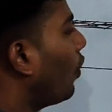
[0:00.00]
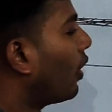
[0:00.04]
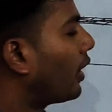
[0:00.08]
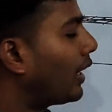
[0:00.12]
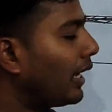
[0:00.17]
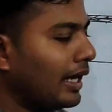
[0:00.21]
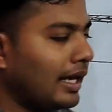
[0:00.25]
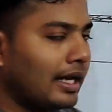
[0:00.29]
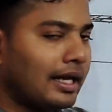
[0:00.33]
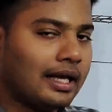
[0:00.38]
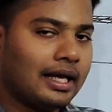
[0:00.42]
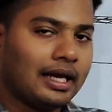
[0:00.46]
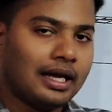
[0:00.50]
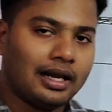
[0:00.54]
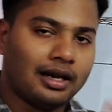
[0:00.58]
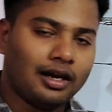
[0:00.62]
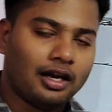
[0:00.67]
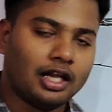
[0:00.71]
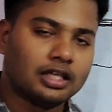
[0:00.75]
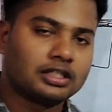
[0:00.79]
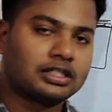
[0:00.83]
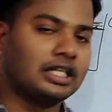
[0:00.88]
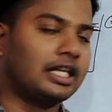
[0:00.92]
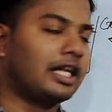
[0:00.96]
Okay,
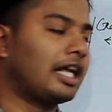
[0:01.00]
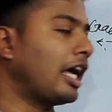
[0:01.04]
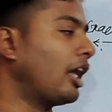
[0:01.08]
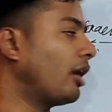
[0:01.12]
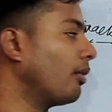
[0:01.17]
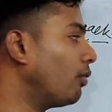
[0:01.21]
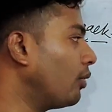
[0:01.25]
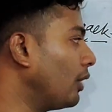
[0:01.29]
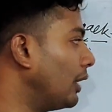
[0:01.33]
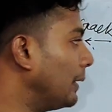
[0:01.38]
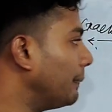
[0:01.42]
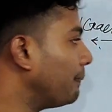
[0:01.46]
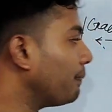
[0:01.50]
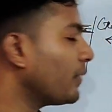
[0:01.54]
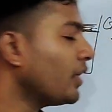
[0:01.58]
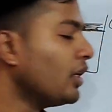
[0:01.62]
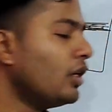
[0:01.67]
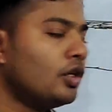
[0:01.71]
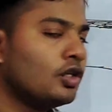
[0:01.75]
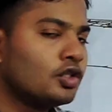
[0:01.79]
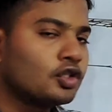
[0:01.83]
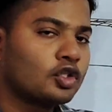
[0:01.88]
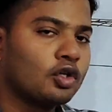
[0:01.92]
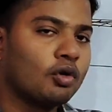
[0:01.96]
listen carefully.
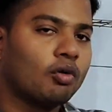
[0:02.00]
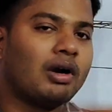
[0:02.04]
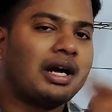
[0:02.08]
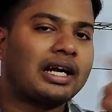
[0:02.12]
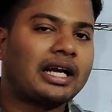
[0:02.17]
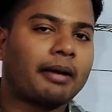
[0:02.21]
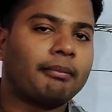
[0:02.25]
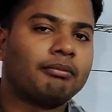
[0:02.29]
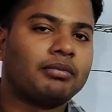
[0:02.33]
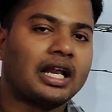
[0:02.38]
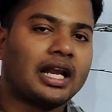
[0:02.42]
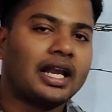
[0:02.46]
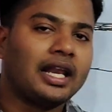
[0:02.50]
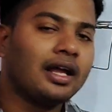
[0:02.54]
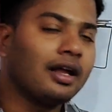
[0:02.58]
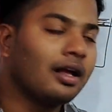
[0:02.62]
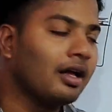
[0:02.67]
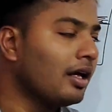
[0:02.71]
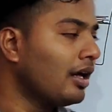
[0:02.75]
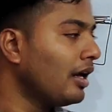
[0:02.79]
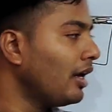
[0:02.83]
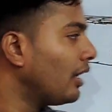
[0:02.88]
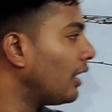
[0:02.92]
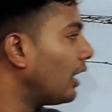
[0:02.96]
So what I'm
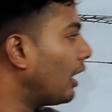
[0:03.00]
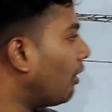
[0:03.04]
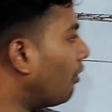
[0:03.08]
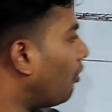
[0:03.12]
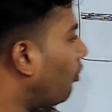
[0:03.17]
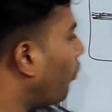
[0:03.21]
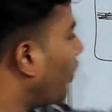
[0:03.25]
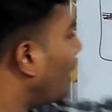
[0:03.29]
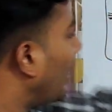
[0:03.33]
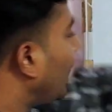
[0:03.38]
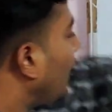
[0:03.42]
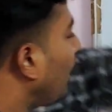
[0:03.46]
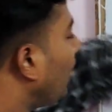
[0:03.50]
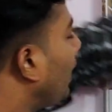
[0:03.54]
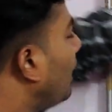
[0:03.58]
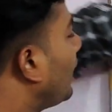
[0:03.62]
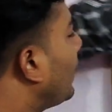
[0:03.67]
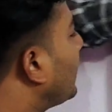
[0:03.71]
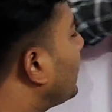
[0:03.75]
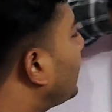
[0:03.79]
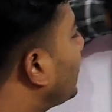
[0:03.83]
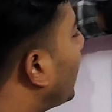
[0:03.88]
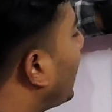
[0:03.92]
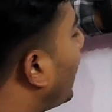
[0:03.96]
telling now, when
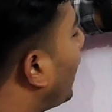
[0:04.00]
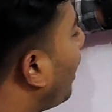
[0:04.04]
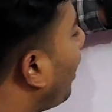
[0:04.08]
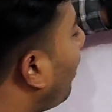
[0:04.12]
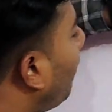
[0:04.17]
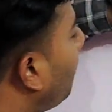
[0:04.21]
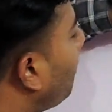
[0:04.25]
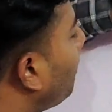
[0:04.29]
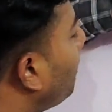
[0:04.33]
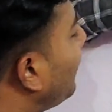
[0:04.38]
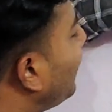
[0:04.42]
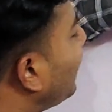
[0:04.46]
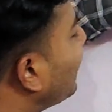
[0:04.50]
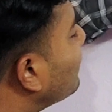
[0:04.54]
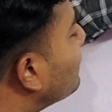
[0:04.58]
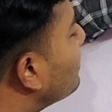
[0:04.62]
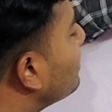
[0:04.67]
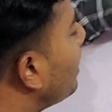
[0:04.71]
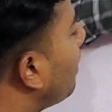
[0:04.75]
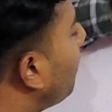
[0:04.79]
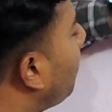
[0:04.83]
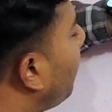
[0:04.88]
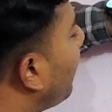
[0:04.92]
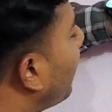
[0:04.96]
the complete
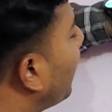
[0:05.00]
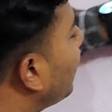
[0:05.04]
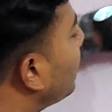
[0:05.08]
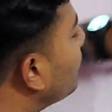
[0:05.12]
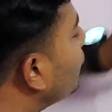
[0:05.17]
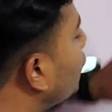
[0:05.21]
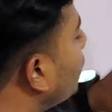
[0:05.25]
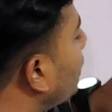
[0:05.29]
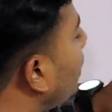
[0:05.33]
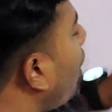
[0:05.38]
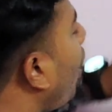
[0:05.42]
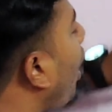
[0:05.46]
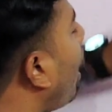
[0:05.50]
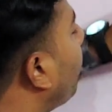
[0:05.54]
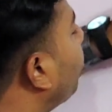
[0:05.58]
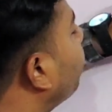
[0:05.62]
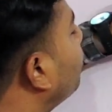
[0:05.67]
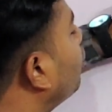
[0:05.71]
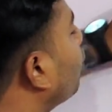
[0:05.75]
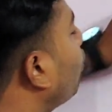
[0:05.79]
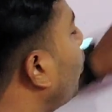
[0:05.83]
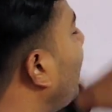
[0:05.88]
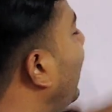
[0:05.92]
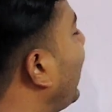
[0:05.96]
separation
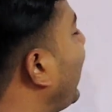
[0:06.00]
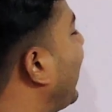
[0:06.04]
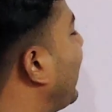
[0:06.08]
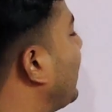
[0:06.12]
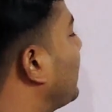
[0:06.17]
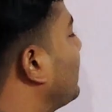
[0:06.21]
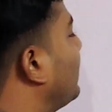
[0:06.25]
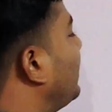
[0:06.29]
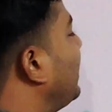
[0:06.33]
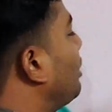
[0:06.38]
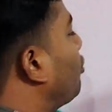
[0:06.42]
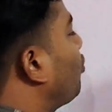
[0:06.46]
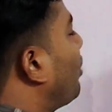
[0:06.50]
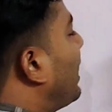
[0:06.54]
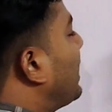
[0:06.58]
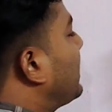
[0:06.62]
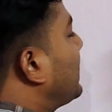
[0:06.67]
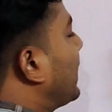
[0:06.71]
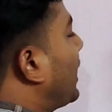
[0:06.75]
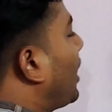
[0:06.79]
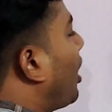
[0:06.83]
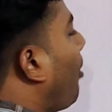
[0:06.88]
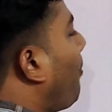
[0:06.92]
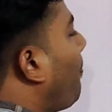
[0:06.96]
of two layers, this one
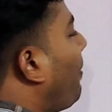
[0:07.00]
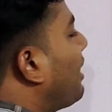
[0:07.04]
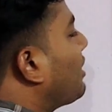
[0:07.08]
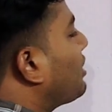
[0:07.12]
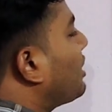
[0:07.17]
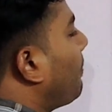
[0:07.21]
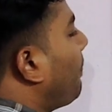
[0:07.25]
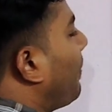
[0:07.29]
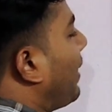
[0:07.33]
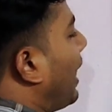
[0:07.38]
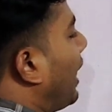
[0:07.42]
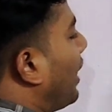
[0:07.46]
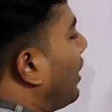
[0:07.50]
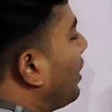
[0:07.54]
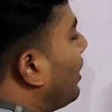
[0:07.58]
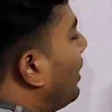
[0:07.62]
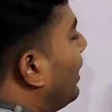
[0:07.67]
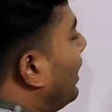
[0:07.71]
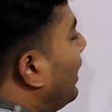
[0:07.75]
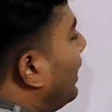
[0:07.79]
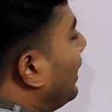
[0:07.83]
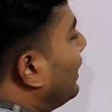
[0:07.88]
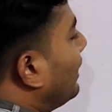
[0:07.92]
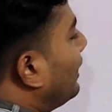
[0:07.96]
is the complete separation,
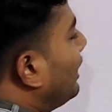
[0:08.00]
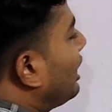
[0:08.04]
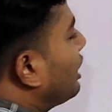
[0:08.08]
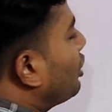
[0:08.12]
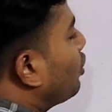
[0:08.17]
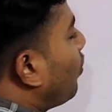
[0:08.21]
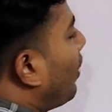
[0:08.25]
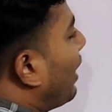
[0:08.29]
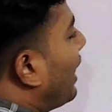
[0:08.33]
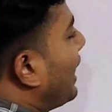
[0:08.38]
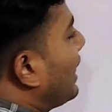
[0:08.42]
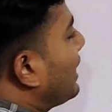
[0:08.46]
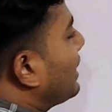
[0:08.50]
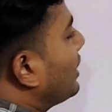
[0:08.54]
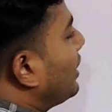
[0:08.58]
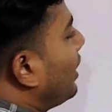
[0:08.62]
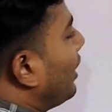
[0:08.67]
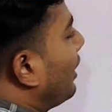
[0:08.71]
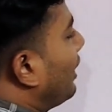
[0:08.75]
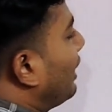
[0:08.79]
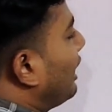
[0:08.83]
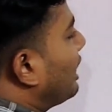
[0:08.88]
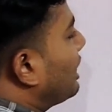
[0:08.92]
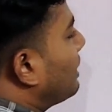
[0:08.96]
this one is
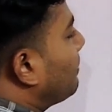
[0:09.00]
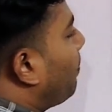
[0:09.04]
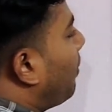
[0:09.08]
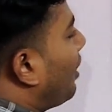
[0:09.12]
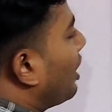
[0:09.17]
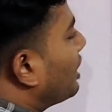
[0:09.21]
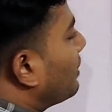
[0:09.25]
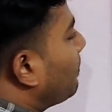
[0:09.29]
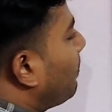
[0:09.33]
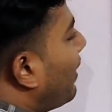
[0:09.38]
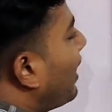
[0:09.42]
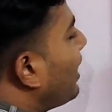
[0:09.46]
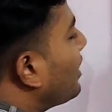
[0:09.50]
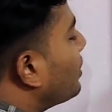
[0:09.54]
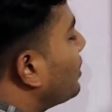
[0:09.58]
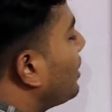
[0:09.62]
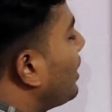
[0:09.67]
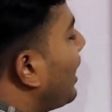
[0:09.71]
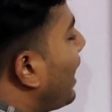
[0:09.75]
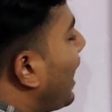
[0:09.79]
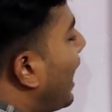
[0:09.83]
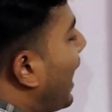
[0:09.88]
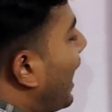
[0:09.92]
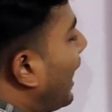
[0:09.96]
the dispersed
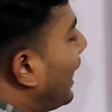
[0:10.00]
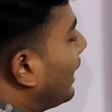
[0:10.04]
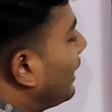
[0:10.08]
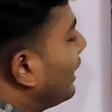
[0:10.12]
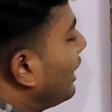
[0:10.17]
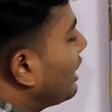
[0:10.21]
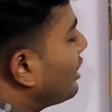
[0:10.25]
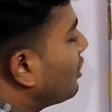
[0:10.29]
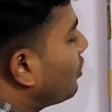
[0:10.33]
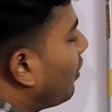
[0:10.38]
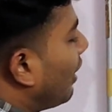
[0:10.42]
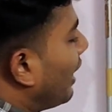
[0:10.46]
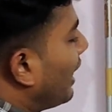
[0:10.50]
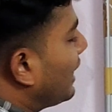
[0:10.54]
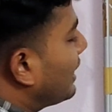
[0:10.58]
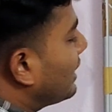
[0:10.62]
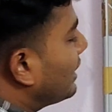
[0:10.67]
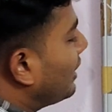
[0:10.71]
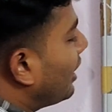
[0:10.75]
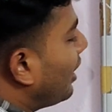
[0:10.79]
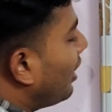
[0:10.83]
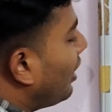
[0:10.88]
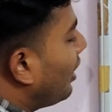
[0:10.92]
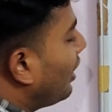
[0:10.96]
phase and this one
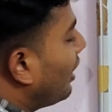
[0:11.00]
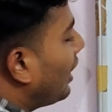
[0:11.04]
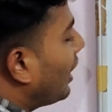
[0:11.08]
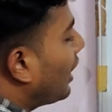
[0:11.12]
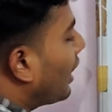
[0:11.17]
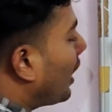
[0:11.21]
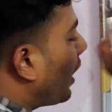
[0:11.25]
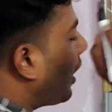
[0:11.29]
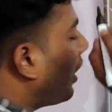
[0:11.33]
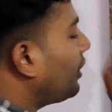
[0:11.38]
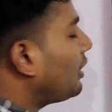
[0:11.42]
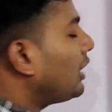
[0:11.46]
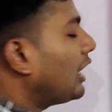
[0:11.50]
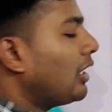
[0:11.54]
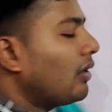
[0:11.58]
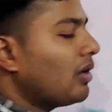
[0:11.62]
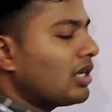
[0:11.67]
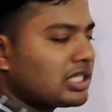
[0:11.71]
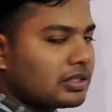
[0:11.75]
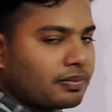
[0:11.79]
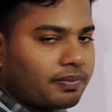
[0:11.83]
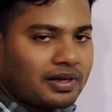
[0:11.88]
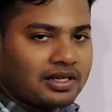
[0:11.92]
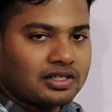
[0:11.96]
is the
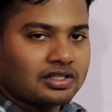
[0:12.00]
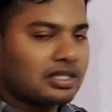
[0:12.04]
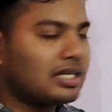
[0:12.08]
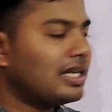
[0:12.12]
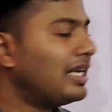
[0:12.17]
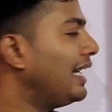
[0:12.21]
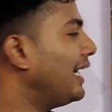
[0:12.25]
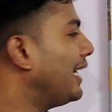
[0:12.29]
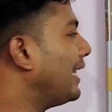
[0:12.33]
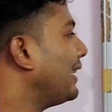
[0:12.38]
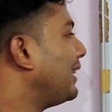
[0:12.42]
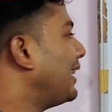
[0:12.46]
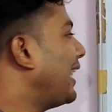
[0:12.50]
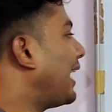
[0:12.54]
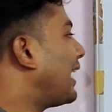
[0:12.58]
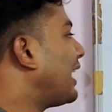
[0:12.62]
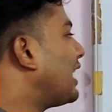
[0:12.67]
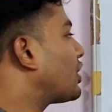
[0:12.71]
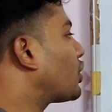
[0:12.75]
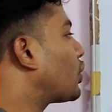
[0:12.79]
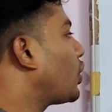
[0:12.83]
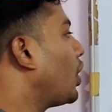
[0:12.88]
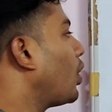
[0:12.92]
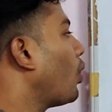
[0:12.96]
continuous phase.
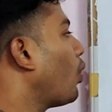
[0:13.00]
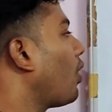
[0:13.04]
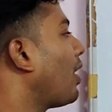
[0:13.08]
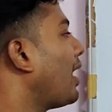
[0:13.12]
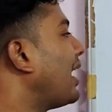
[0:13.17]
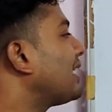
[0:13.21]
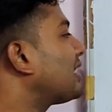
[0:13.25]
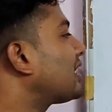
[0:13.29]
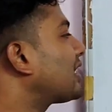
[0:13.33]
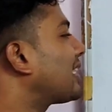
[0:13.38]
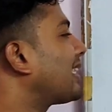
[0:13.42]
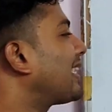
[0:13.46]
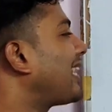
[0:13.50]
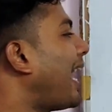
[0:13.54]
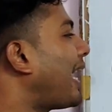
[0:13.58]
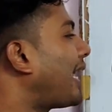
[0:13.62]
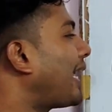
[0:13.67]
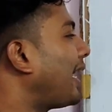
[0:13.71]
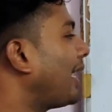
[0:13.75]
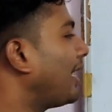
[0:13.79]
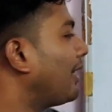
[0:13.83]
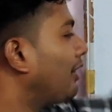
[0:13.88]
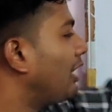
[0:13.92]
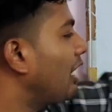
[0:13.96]
That is called known as
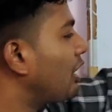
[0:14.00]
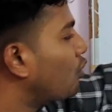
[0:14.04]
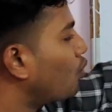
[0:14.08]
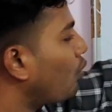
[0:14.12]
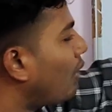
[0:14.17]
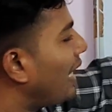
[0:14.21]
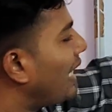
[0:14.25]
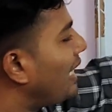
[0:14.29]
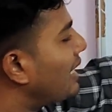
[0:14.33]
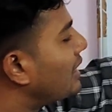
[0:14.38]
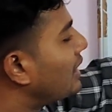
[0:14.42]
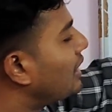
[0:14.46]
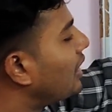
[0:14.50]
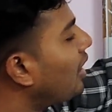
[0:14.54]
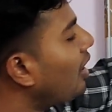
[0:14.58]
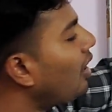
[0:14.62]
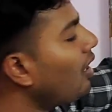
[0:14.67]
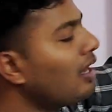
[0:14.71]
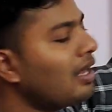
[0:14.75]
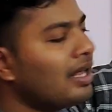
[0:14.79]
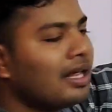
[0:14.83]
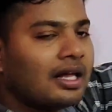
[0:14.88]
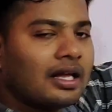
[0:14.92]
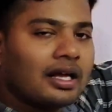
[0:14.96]
cracking. This one is
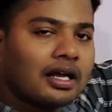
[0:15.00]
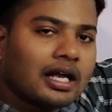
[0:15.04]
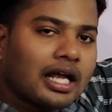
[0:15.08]
the